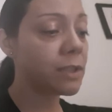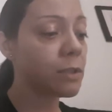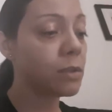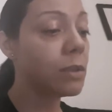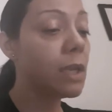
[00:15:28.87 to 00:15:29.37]

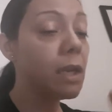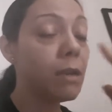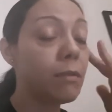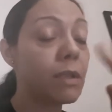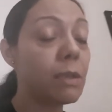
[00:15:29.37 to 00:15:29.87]
to
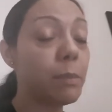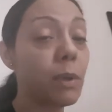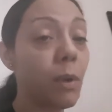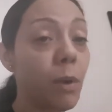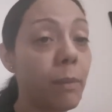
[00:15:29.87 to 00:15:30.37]
really
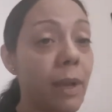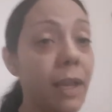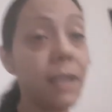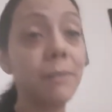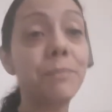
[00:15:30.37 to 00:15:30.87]
put all
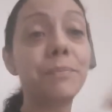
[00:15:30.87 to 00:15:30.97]
my